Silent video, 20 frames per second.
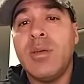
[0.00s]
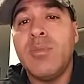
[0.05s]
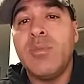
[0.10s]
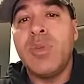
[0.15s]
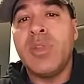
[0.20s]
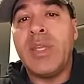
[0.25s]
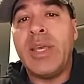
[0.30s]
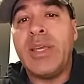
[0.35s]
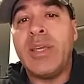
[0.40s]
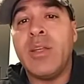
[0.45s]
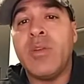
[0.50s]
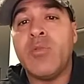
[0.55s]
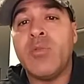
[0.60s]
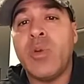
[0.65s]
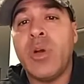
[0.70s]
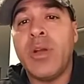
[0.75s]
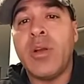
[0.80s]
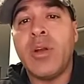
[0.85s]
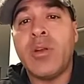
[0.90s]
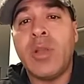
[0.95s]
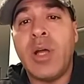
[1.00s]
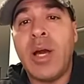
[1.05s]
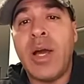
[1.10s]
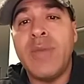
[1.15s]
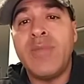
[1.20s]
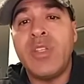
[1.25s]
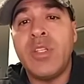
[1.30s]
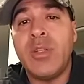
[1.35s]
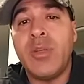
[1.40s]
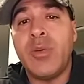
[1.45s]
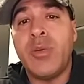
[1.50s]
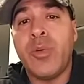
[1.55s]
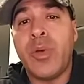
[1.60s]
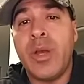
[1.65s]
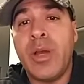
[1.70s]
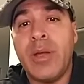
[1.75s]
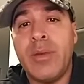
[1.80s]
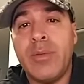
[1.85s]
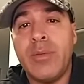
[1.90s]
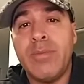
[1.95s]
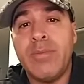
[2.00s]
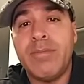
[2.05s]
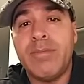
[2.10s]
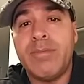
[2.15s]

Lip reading: but they can run our lives into the ground.